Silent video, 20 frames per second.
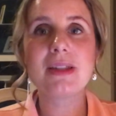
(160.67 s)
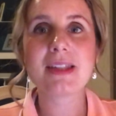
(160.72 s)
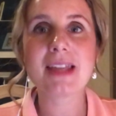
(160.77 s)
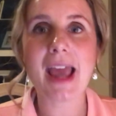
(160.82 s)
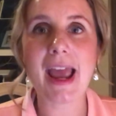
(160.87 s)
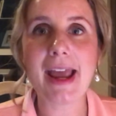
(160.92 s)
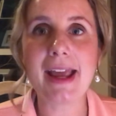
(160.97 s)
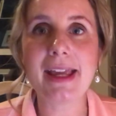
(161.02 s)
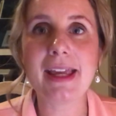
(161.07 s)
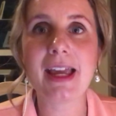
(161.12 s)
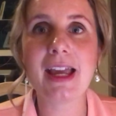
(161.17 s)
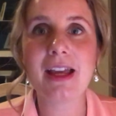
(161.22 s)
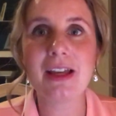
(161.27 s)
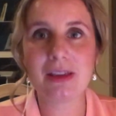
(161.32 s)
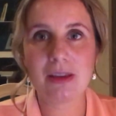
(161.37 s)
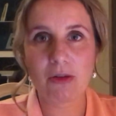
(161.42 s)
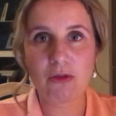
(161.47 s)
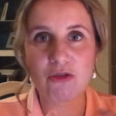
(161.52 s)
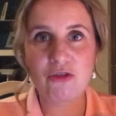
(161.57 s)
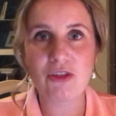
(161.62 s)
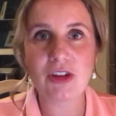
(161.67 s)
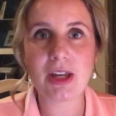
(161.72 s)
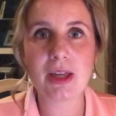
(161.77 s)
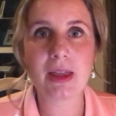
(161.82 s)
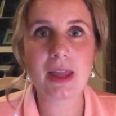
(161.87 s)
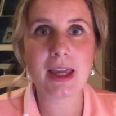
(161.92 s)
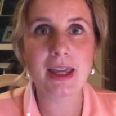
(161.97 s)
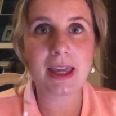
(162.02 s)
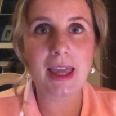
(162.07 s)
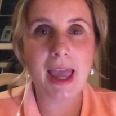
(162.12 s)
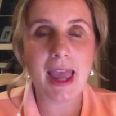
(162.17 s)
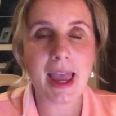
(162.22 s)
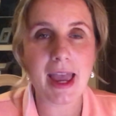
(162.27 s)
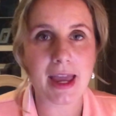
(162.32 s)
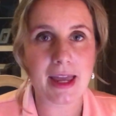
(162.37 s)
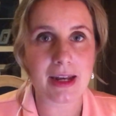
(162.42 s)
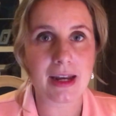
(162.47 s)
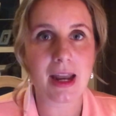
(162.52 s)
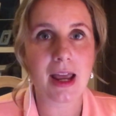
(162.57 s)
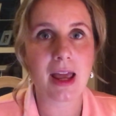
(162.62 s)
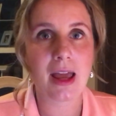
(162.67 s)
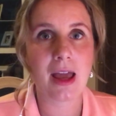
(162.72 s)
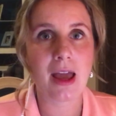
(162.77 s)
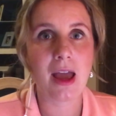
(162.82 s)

taking the feeling in